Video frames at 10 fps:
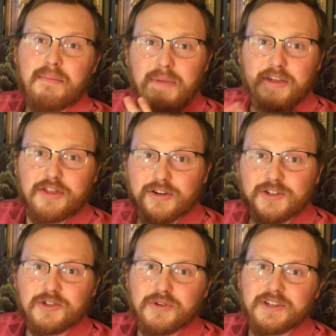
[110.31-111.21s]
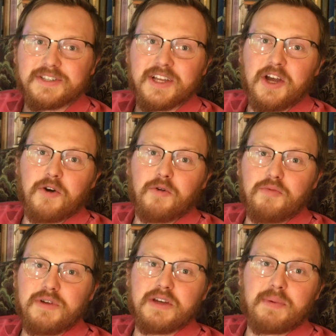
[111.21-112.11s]
My third choice would
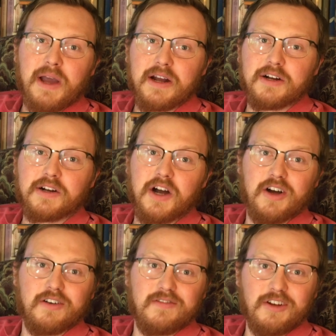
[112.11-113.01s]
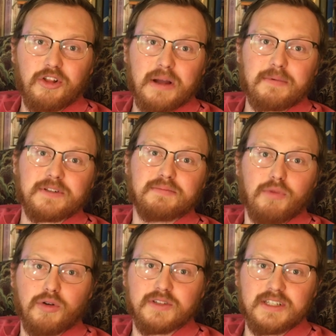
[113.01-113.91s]
be a pair of Neolamprus
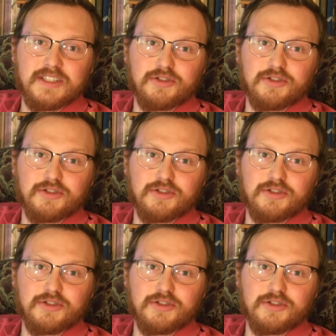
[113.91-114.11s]
multis,